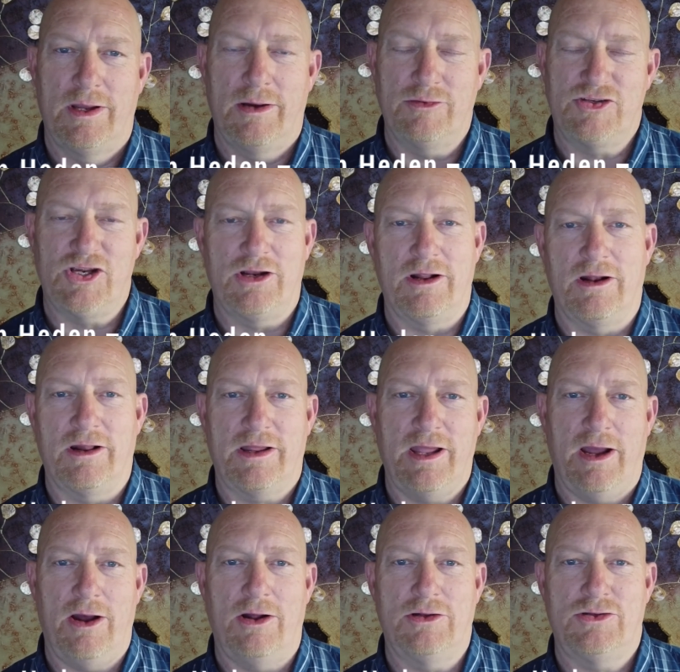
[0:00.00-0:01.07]
I was sitting on the
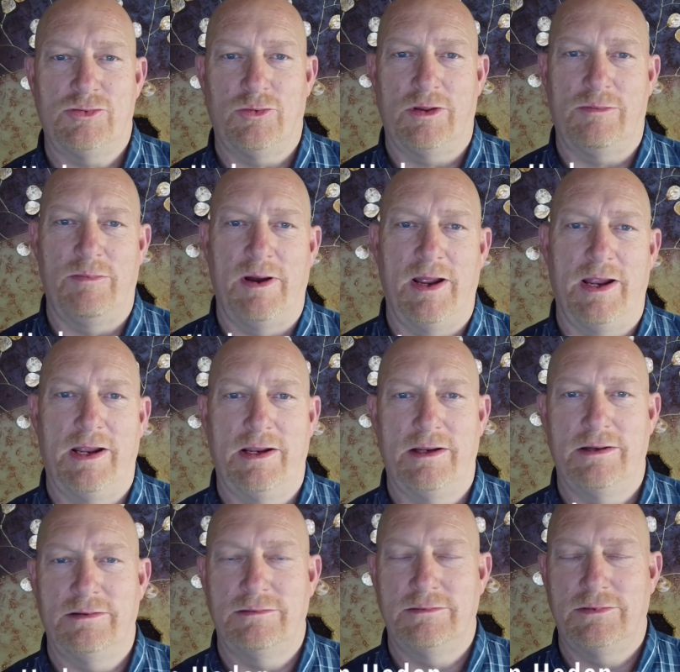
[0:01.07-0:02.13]
couch with
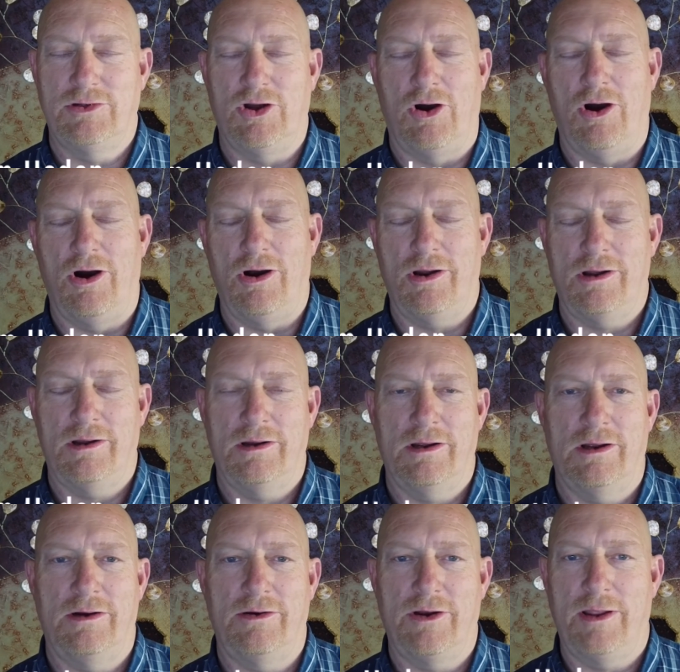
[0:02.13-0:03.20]
my dog.
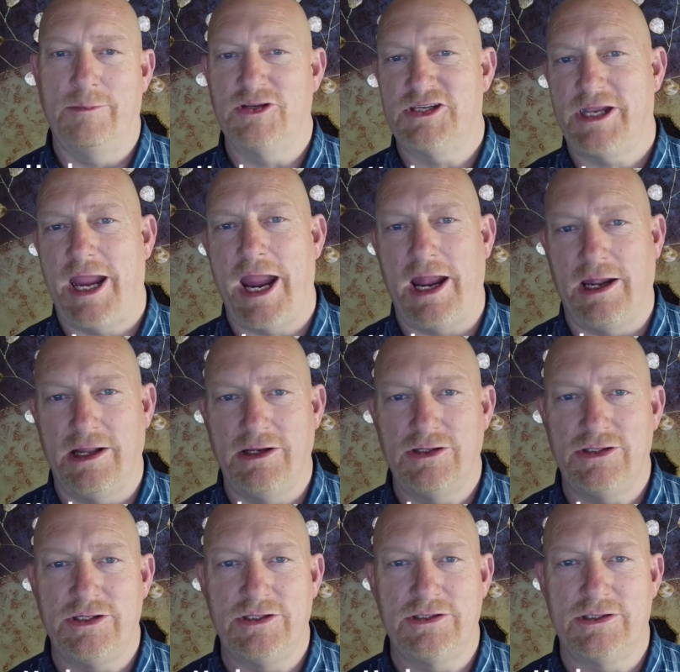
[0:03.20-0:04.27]
Her name is Katie.
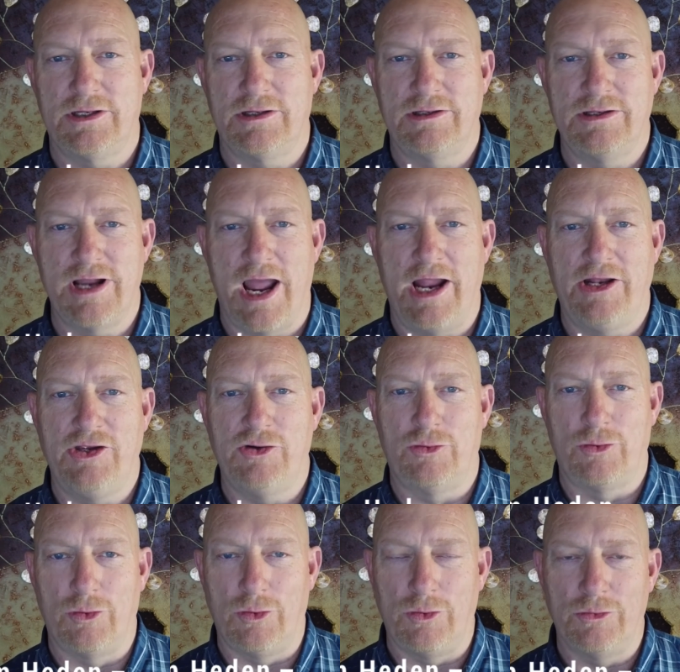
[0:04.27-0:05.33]
She's a nine
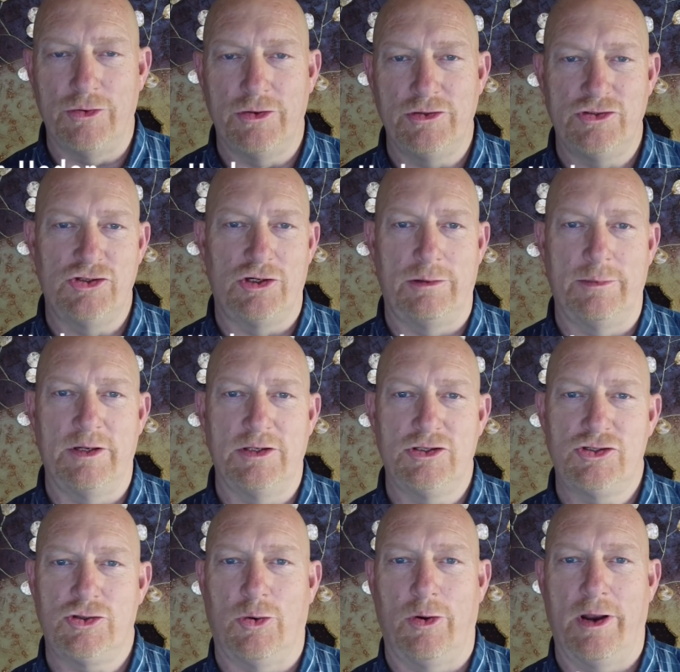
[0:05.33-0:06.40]
year old German
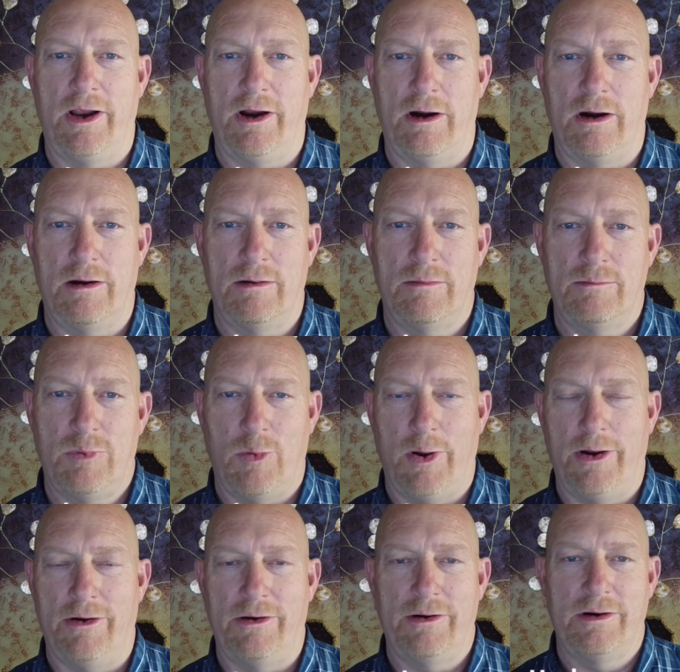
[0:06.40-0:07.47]
short hair
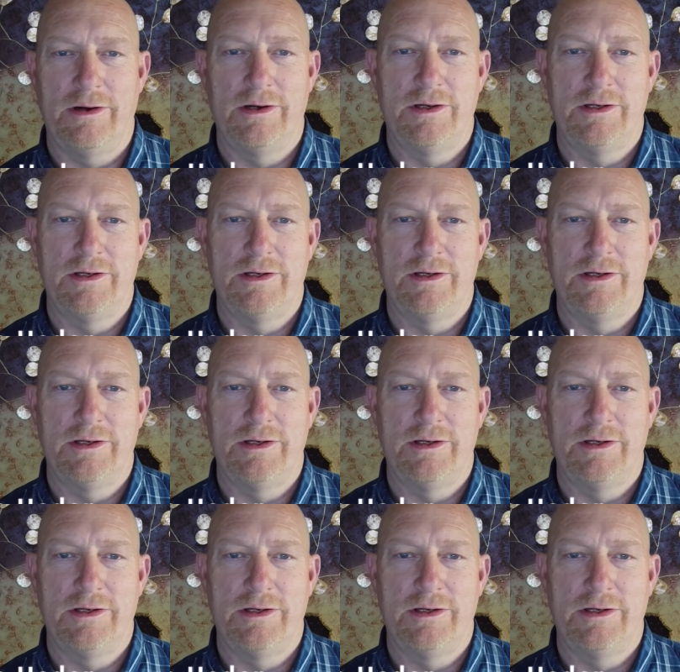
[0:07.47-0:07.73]
pointer.